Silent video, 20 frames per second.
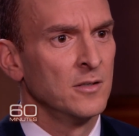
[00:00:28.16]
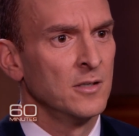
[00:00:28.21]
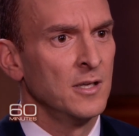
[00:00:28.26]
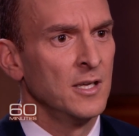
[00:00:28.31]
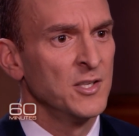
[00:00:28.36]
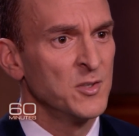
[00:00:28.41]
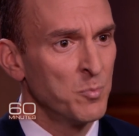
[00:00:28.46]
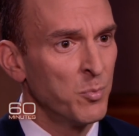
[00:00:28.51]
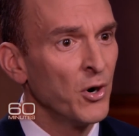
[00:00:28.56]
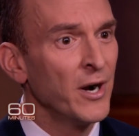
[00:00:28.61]

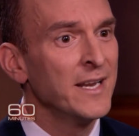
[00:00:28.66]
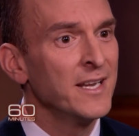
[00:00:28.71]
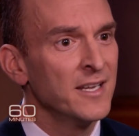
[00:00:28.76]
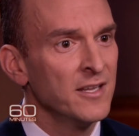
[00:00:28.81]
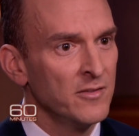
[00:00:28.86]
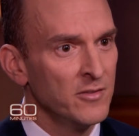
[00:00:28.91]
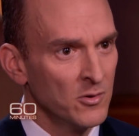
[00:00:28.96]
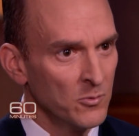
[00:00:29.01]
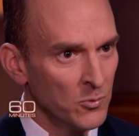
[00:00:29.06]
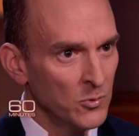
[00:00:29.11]
it's
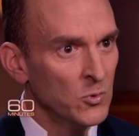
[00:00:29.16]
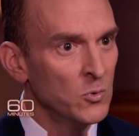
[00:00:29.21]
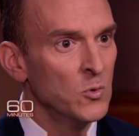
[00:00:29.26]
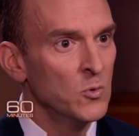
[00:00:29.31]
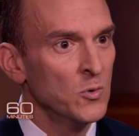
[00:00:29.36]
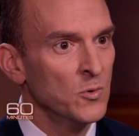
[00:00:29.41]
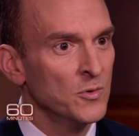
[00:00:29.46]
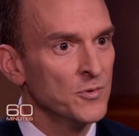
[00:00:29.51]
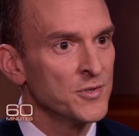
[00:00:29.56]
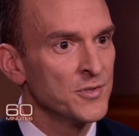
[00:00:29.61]
breaking the
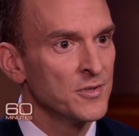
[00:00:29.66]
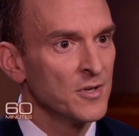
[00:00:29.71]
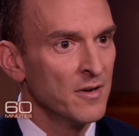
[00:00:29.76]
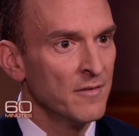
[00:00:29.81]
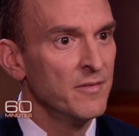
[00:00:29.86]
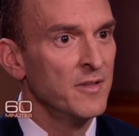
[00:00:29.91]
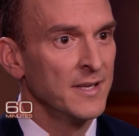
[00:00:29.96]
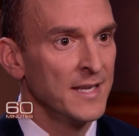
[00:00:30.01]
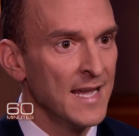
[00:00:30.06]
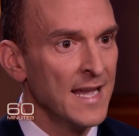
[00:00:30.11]
rules
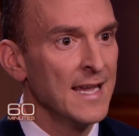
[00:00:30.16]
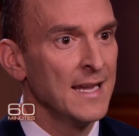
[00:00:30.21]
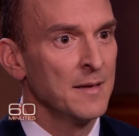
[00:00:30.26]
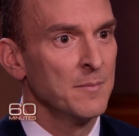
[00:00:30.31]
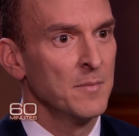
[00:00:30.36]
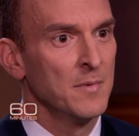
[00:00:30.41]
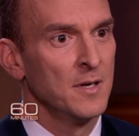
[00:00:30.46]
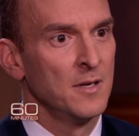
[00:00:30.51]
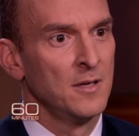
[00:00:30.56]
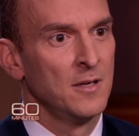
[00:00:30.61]
of the
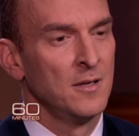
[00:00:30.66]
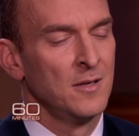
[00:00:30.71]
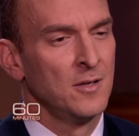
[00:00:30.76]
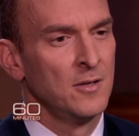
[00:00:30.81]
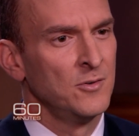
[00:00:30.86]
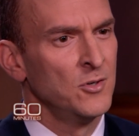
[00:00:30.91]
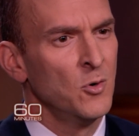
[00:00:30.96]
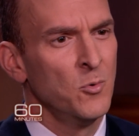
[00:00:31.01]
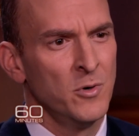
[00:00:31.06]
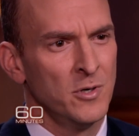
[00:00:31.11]
game.
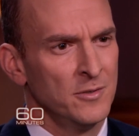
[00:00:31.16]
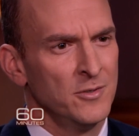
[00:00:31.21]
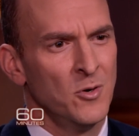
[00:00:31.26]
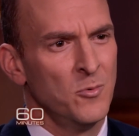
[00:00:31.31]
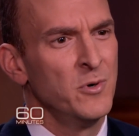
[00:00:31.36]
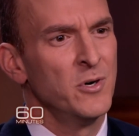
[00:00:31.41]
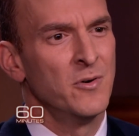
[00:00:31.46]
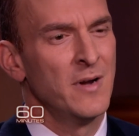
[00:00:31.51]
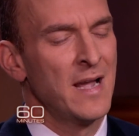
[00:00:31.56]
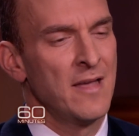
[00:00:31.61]
No, no
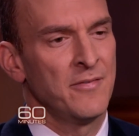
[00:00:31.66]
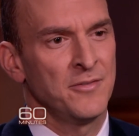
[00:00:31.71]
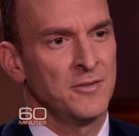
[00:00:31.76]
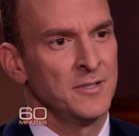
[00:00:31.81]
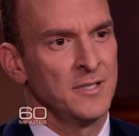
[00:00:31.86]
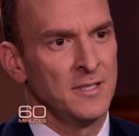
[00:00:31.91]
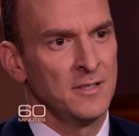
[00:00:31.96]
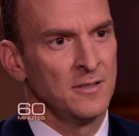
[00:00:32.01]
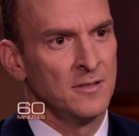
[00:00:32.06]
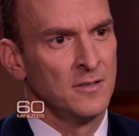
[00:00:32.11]
real
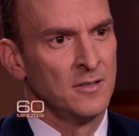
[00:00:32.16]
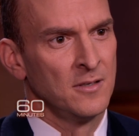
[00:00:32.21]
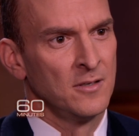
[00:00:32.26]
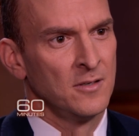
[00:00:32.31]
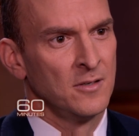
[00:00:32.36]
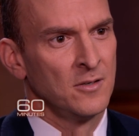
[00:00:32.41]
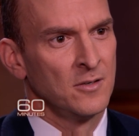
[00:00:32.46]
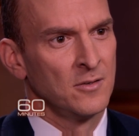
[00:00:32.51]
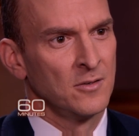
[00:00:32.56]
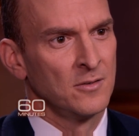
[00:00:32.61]
athlete
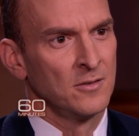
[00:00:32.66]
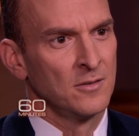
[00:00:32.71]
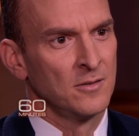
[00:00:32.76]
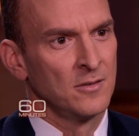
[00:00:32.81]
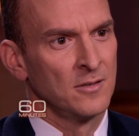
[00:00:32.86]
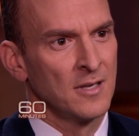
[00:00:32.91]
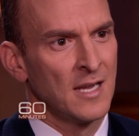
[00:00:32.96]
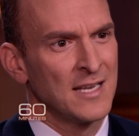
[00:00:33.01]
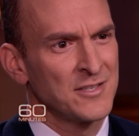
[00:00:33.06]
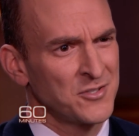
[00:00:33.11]

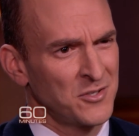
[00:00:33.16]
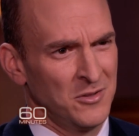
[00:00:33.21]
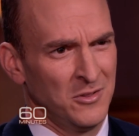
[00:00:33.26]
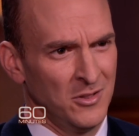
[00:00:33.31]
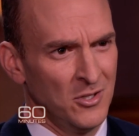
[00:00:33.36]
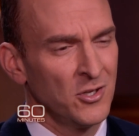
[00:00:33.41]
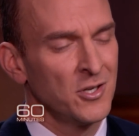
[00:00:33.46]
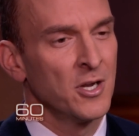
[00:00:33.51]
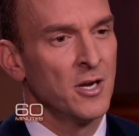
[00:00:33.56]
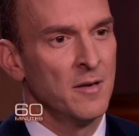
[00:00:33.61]
has to
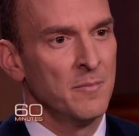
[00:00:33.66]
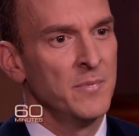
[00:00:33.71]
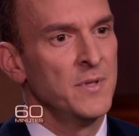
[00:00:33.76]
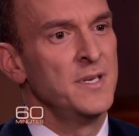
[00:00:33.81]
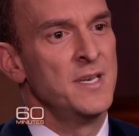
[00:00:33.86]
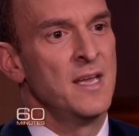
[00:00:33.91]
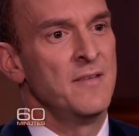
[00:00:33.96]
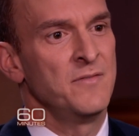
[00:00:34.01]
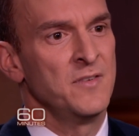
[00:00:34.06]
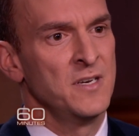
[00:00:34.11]
look up the
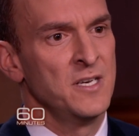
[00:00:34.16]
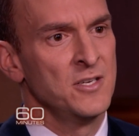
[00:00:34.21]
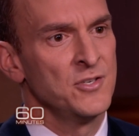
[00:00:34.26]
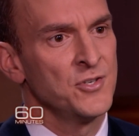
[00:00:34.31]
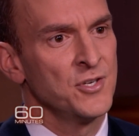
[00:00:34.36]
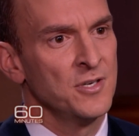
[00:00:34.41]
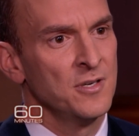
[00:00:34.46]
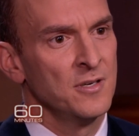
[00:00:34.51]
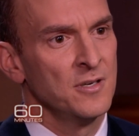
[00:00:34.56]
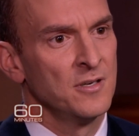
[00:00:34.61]

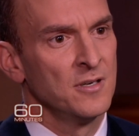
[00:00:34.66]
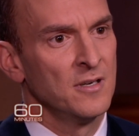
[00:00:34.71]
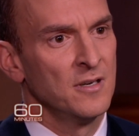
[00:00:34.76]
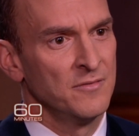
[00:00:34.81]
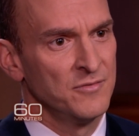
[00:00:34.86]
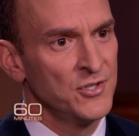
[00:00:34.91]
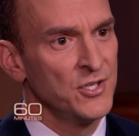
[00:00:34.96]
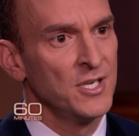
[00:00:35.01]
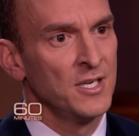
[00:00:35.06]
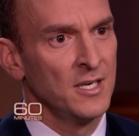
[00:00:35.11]
definition of
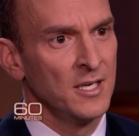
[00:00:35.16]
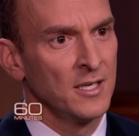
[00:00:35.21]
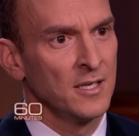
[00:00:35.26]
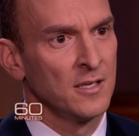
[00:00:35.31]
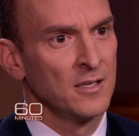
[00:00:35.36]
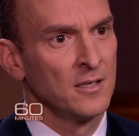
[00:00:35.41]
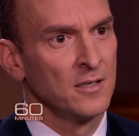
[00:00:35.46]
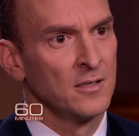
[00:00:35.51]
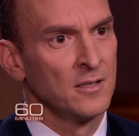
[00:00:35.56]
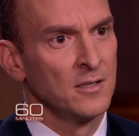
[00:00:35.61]
cheating.
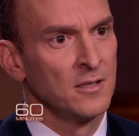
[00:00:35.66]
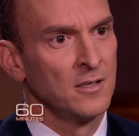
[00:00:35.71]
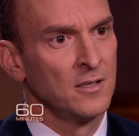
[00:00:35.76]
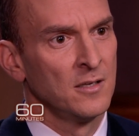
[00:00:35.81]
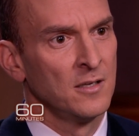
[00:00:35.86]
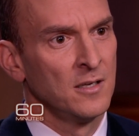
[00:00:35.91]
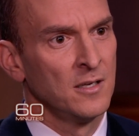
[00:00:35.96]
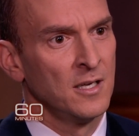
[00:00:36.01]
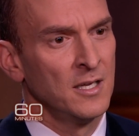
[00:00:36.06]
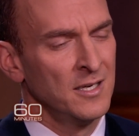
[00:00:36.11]

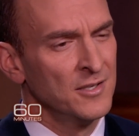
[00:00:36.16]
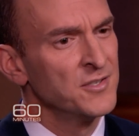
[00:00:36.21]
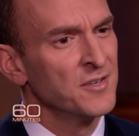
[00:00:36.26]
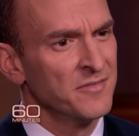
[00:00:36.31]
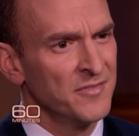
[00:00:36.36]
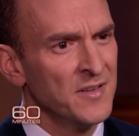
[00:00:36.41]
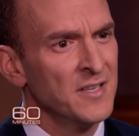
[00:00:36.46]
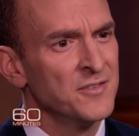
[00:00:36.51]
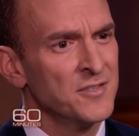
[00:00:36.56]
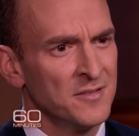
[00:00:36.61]
And it's
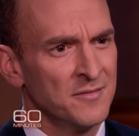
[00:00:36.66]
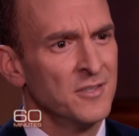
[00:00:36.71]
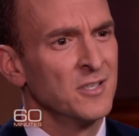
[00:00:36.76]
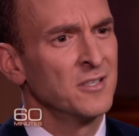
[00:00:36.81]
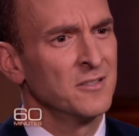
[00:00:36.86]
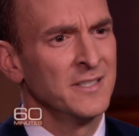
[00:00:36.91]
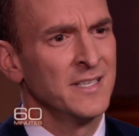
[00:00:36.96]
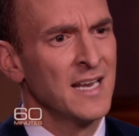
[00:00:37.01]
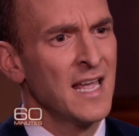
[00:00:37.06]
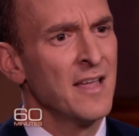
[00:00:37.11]
offensive to
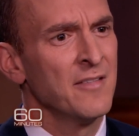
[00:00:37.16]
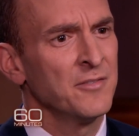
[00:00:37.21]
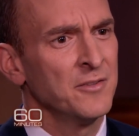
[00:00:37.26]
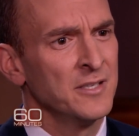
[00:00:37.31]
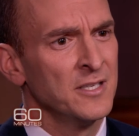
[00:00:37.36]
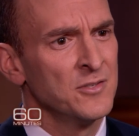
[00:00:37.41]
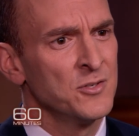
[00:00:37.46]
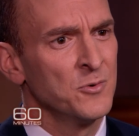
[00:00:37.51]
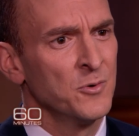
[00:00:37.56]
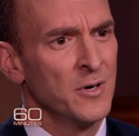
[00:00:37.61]
clean
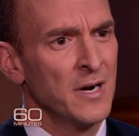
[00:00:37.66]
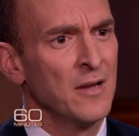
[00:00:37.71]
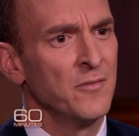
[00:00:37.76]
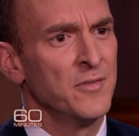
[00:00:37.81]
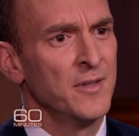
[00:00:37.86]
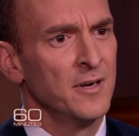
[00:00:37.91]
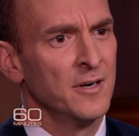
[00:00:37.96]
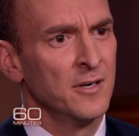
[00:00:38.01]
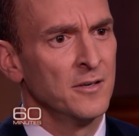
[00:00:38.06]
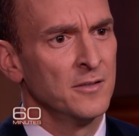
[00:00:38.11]
athletes who are out
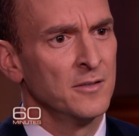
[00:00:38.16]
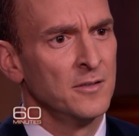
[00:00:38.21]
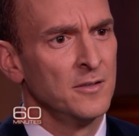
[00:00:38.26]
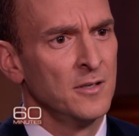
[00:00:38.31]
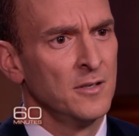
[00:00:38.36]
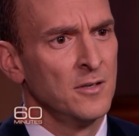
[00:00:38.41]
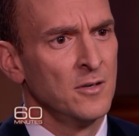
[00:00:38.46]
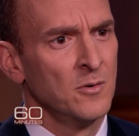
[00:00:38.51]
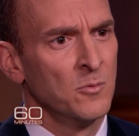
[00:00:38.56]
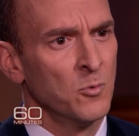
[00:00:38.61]
there
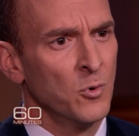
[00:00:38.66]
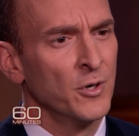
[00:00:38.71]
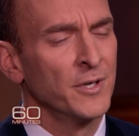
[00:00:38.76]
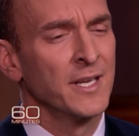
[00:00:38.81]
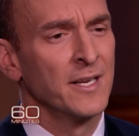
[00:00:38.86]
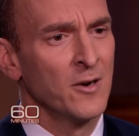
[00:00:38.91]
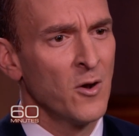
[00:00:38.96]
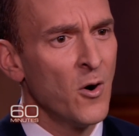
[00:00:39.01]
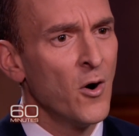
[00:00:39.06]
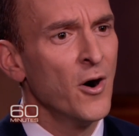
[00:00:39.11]

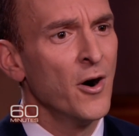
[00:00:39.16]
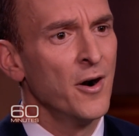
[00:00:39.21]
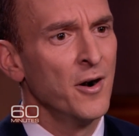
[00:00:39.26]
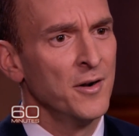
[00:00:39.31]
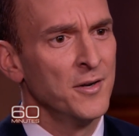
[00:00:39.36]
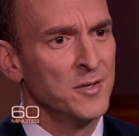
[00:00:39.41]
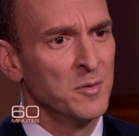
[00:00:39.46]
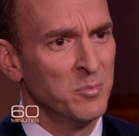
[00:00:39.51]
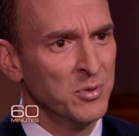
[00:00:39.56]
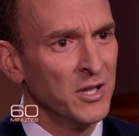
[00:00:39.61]
working
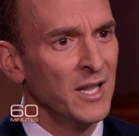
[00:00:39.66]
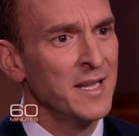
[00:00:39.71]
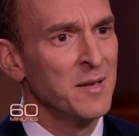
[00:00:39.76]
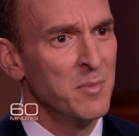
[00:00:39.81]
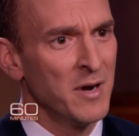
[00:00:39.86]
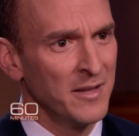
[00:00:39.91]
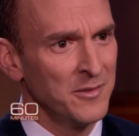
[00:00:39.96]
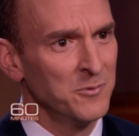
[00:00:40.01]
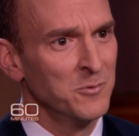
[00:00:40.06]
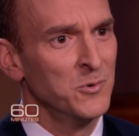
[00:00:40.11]
hard to play
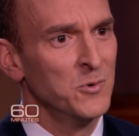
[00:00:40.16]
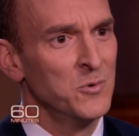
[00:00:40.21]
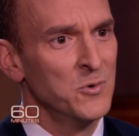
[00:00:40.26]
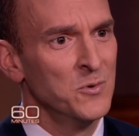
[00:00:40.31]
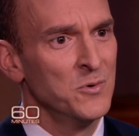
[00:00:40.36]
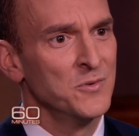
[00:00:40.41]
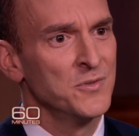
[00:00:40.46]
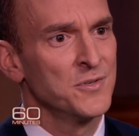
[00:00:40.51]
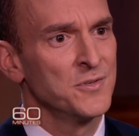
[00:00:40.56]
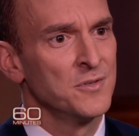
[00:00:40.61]
by the
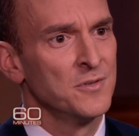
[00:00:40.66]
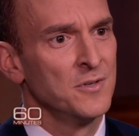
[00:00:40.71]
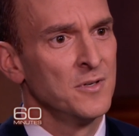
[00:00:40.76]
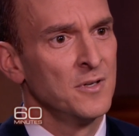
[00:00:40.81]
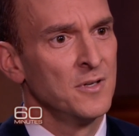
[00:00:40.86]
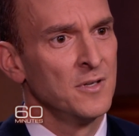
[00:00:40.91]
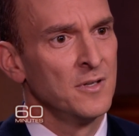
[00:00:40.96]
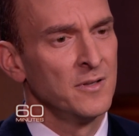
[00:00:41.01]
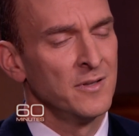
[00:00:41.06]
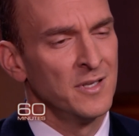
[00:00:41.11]
rules
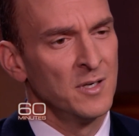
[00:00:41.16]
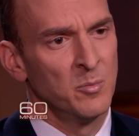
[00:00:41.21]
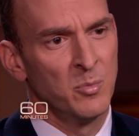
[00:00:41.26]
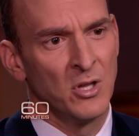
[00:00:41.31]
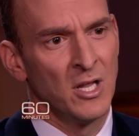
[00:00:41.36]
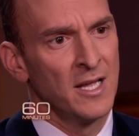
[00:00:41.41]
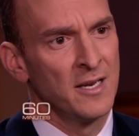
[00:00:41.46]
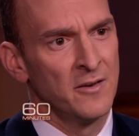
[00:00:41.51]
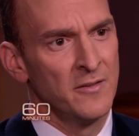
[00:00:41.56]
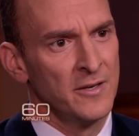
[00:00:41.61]
that
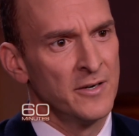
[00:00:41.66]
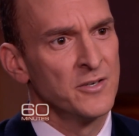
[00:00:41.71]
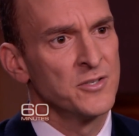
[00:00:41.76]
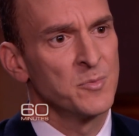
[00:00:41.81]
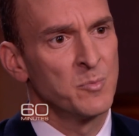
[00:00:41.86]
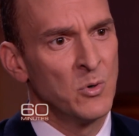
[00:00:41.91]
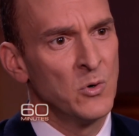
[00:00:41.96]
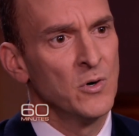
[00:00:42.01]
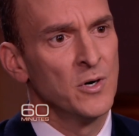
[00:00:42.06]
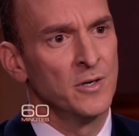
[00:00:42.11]
apply to their
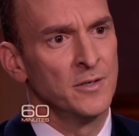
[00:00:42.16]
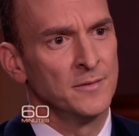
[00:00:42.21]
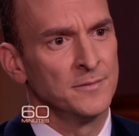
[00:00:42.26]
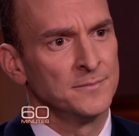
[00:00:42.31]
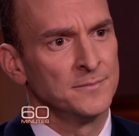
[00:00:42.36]
sport.